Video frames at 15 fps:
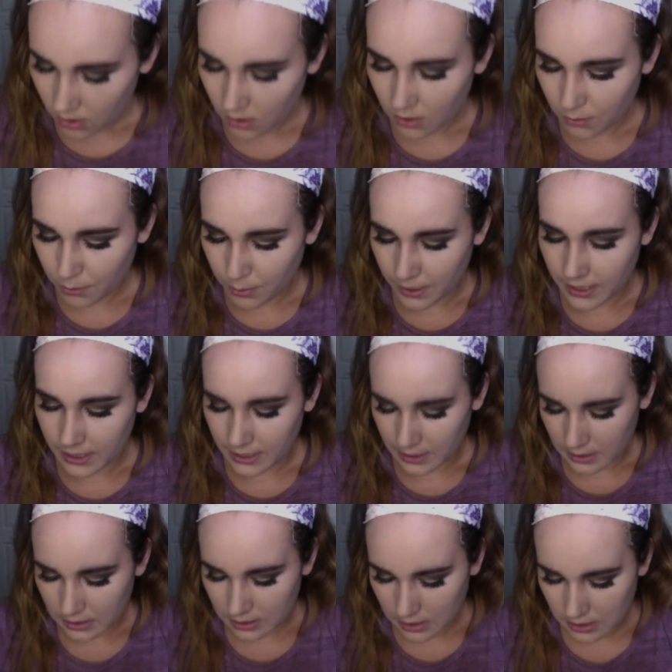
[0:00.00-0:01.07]

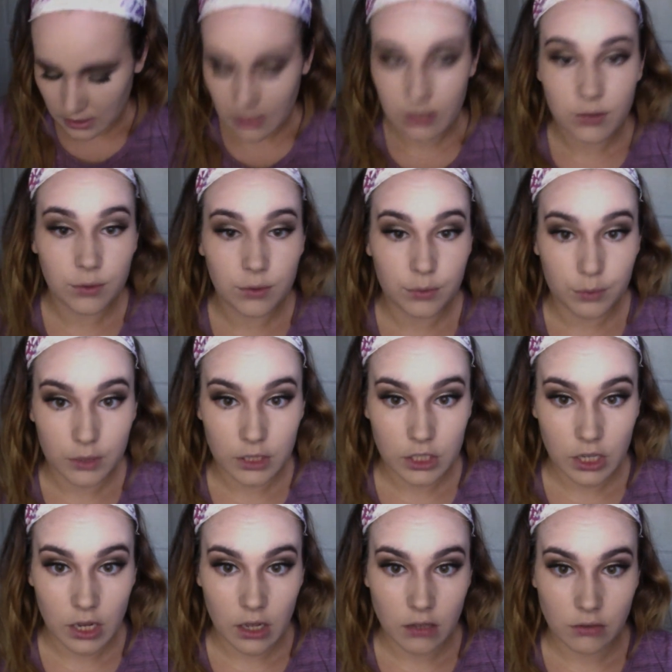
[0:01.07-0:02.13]
But we
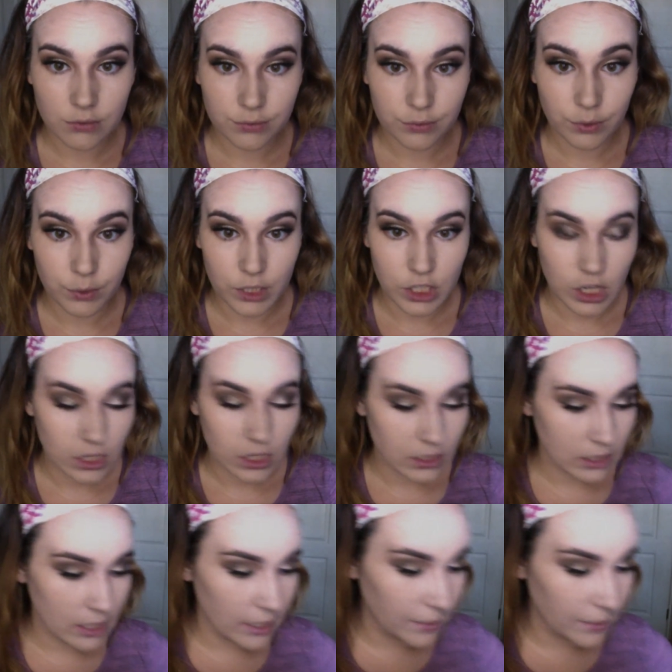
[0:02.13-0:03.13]
shall see.